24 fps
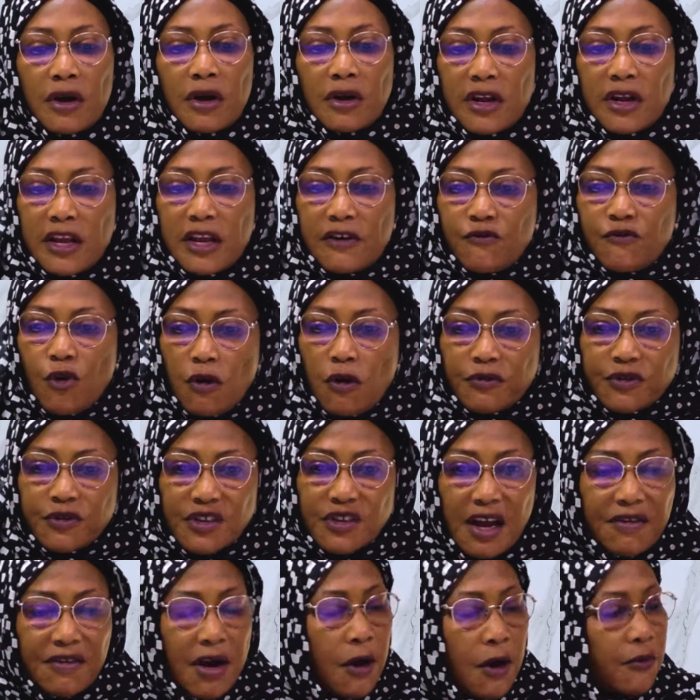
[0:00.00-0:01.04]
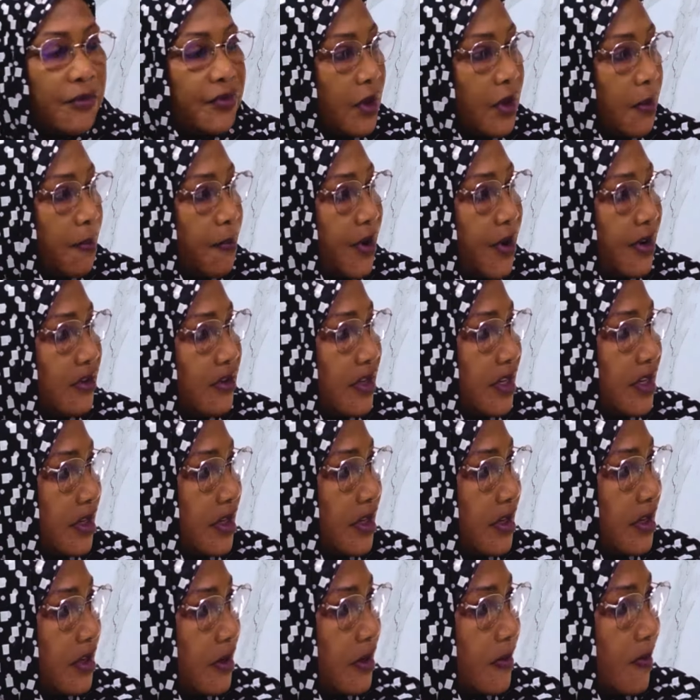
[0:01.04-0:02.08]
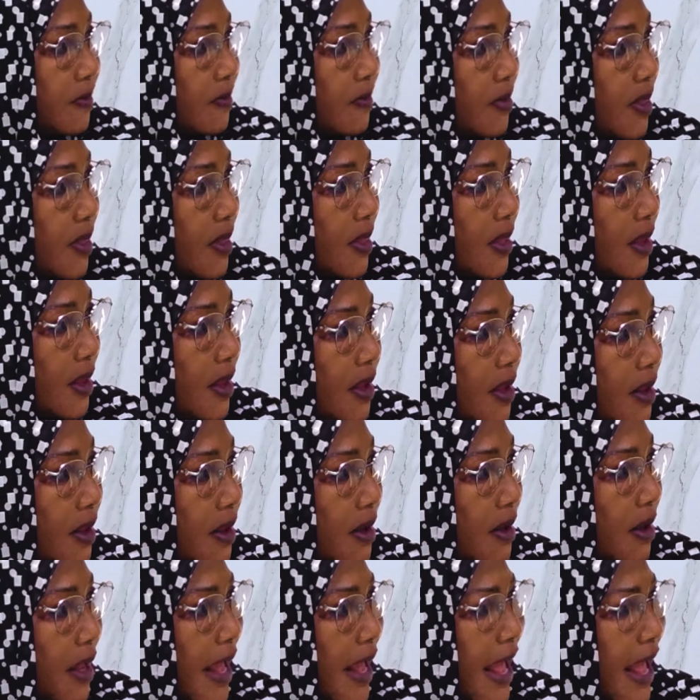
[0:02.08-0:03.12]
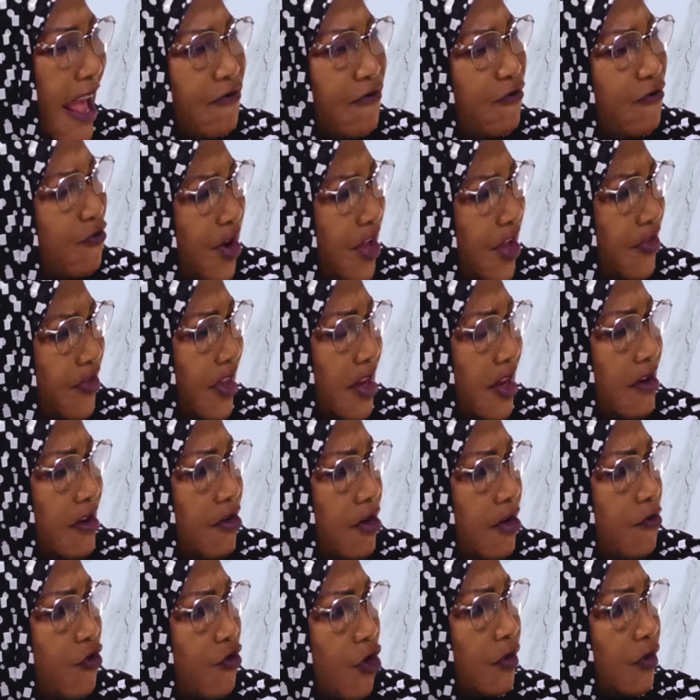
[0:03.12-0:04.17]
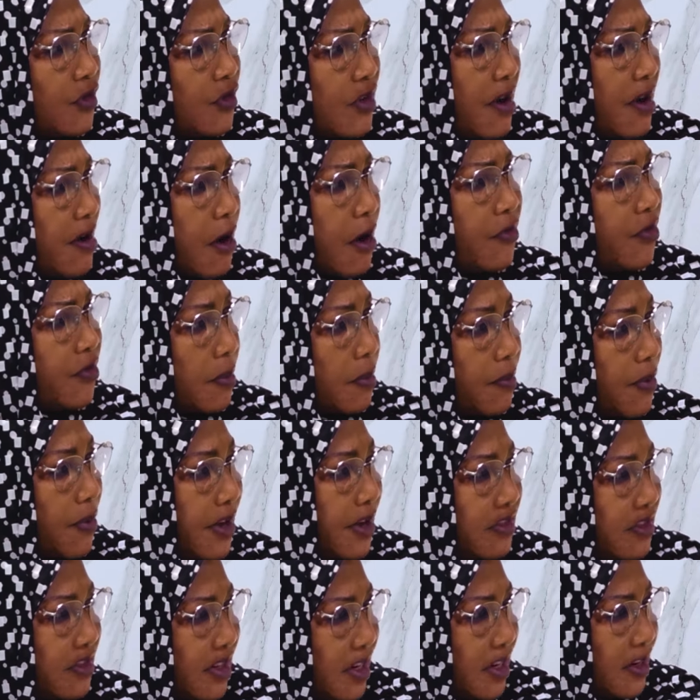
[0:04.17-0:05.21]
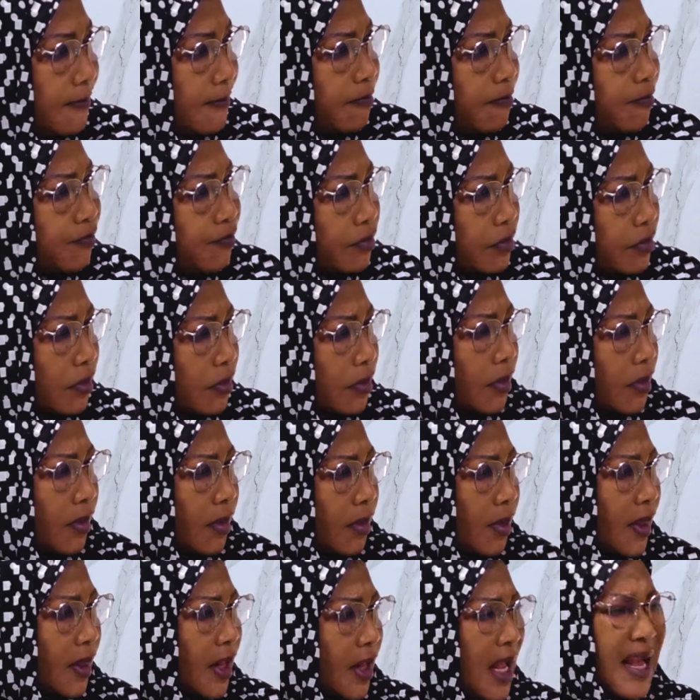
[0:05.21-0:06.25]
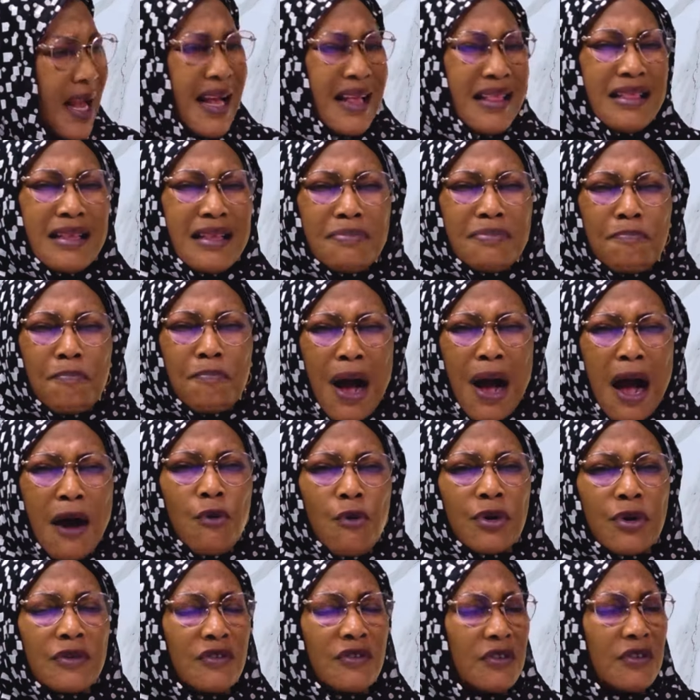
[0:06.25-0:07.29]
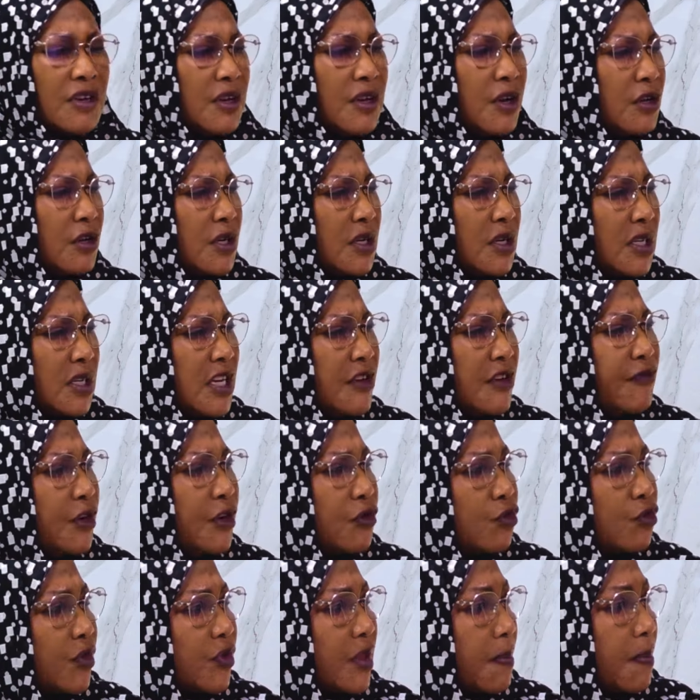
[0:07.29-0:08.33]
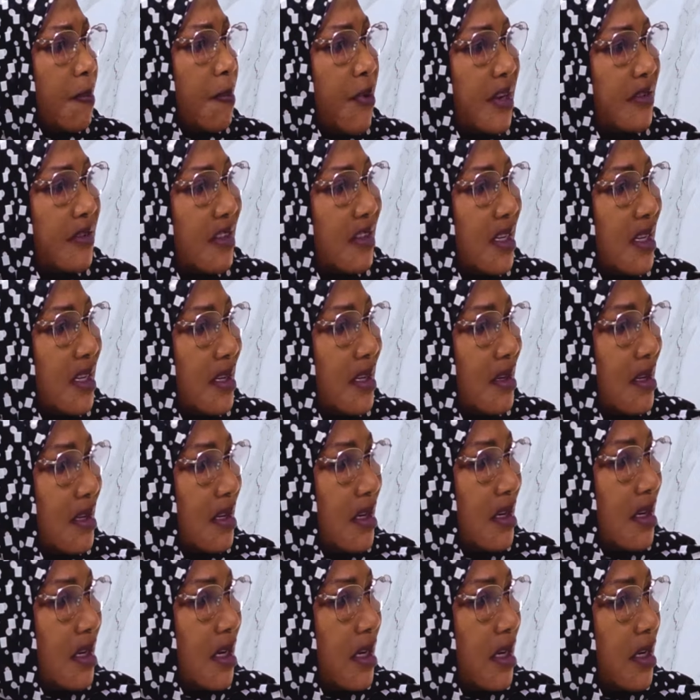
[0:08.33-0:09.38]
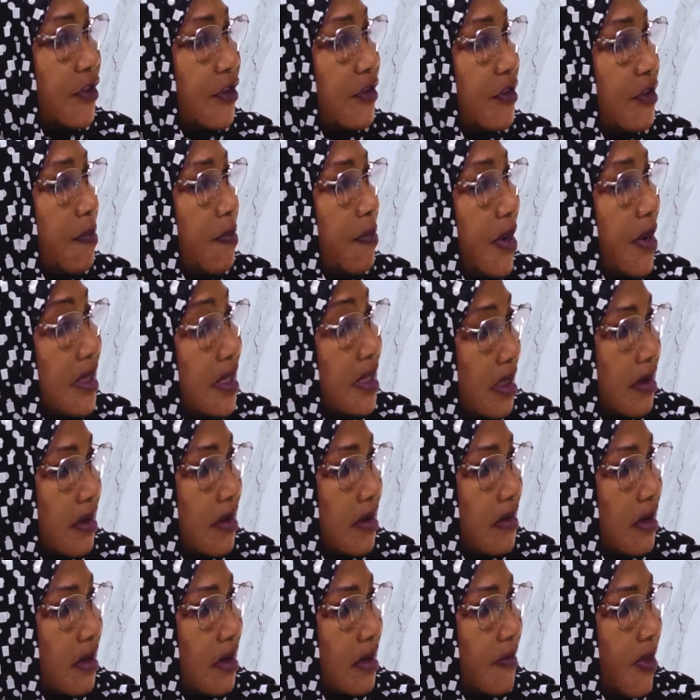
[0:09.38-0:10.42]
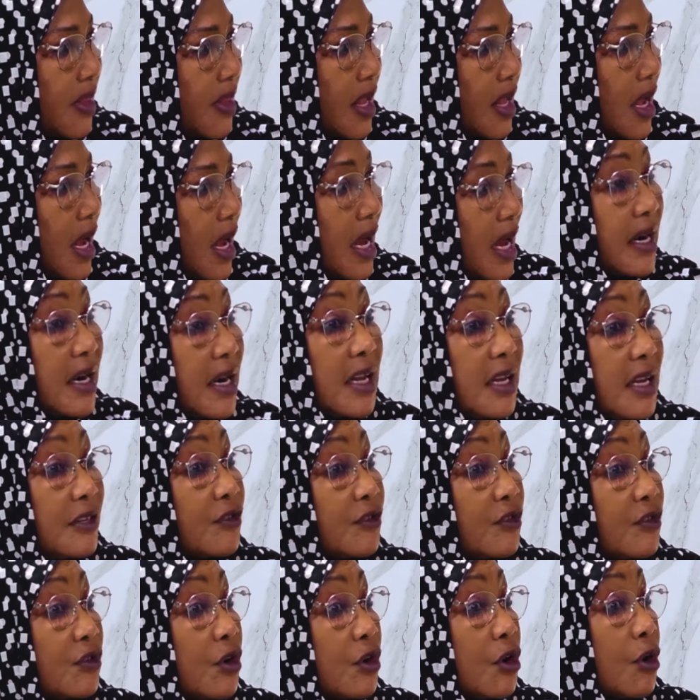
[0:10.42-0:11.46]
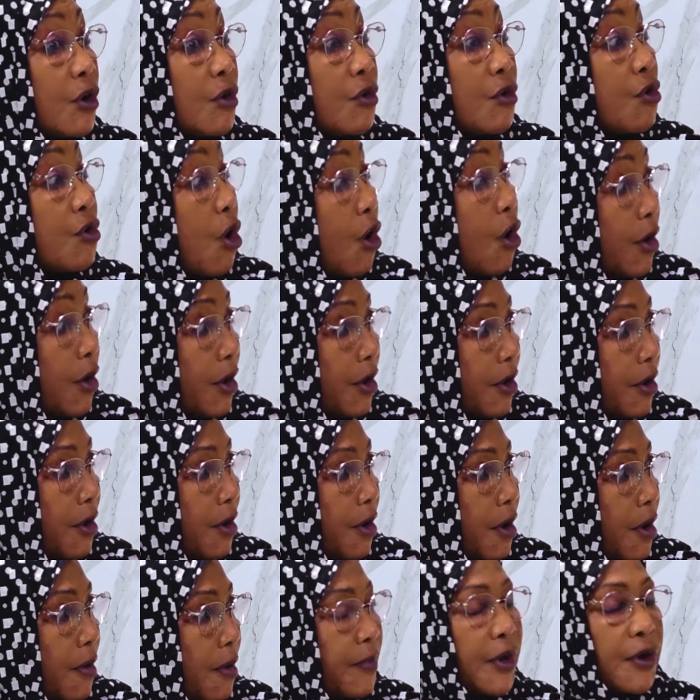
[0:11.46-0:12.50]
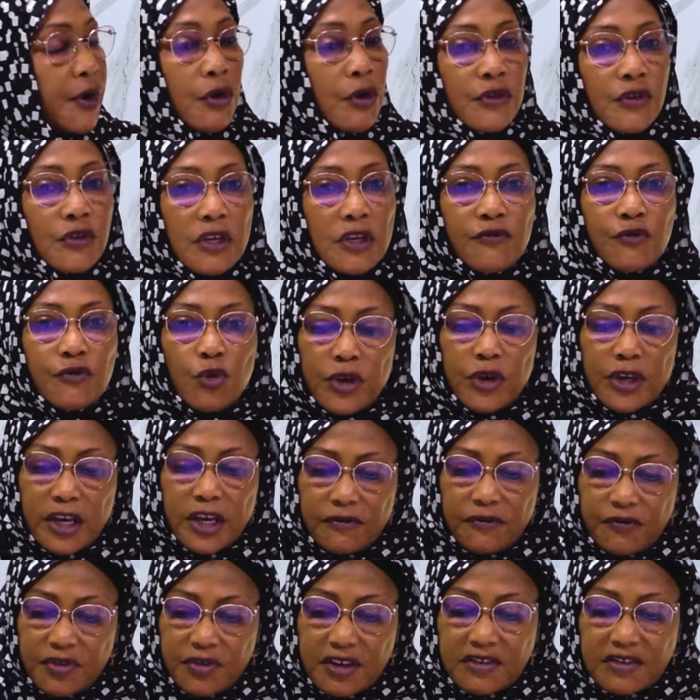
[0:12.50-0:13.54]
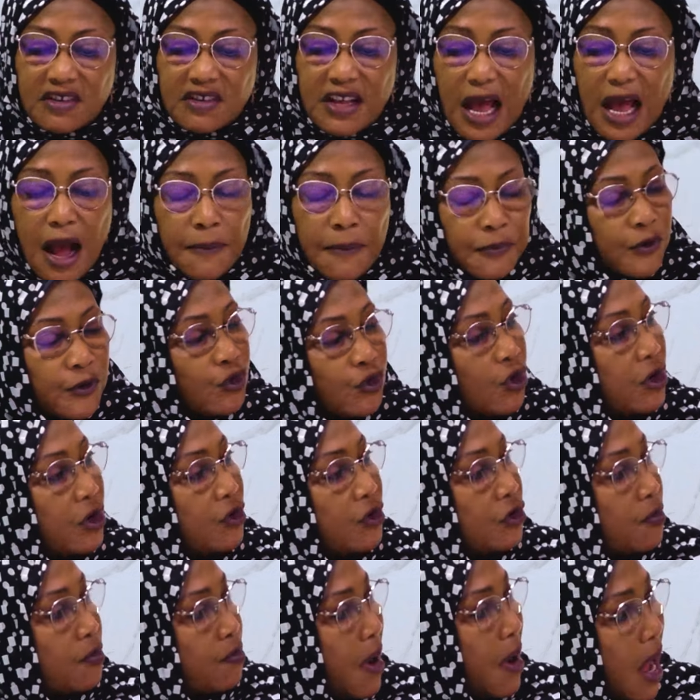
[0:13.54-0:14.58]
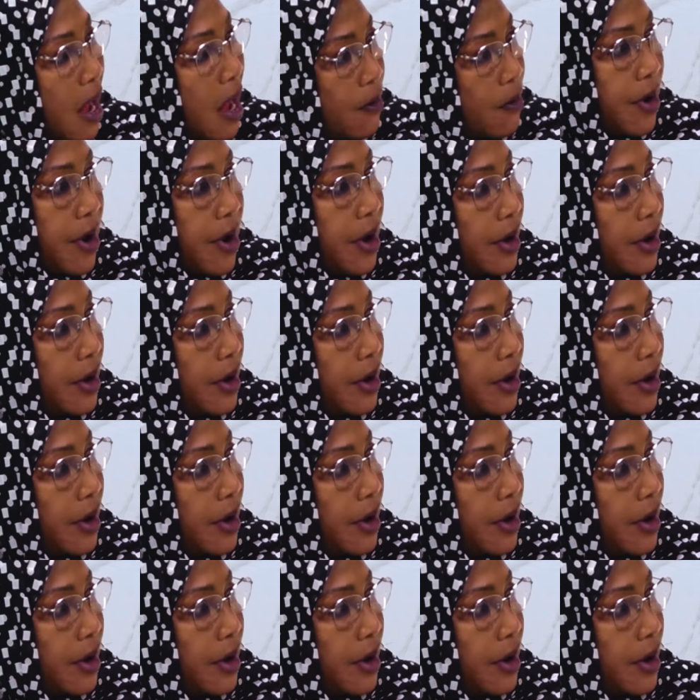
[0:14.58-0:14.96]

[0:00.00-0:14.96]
evolves around the president. Everything revolves around the president. The powers given to the president is stupendous, and it's wrong, because if you give this absolute power